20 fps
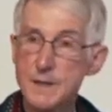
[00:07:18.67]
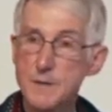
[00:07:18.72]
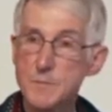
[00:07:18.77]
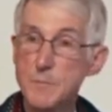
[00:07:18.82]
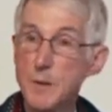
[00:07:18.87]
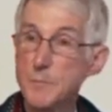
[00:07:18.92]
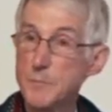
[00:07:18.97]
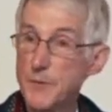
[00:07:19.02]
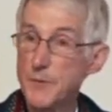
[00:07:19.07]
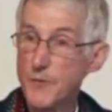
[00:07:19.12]

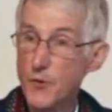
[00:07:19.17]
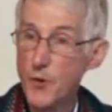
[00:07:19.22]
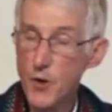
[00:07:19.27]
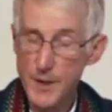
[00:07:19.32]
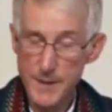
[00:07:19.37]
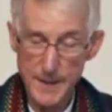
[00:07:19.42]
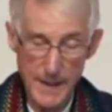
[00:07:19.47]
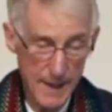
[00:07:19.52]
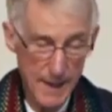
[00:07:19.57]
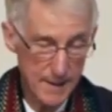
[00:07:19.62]
But before
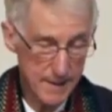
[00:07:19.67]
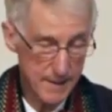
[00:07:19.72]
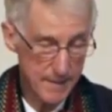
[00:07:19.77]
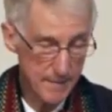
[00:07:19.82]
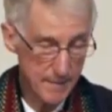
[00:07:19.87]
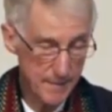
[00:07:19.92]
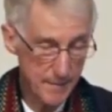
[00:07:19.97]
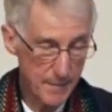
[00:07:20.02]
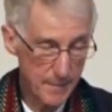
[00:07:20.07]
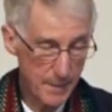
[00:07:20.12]
that,
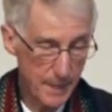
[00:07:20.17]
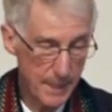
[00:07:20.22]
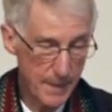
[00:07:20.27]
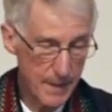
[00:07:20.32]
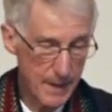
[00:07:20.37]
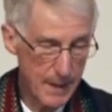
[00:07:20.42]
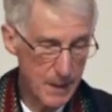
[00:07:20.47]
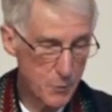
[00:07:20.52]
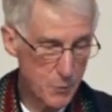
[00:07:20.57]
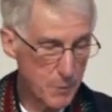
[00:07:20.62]

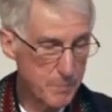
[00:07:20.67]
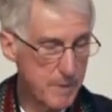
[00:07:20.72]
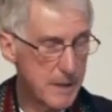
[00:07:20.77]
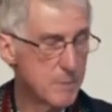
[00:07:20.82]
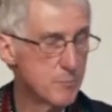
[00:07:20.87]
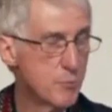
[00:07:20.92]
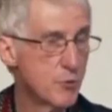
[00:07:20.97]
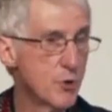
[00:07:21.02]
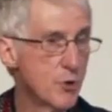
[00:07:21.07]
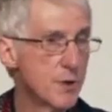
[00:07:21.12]
it would be
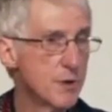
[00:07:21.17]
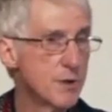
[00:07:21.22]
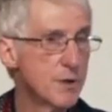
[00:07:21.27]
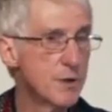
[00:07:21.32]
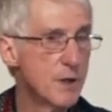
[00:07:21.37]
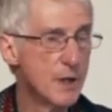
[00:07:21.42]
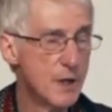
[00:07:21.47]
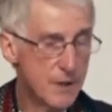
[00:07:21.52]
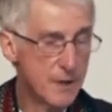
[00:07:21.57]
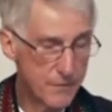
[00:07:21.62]

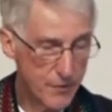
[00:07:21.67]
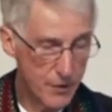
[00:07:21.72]
important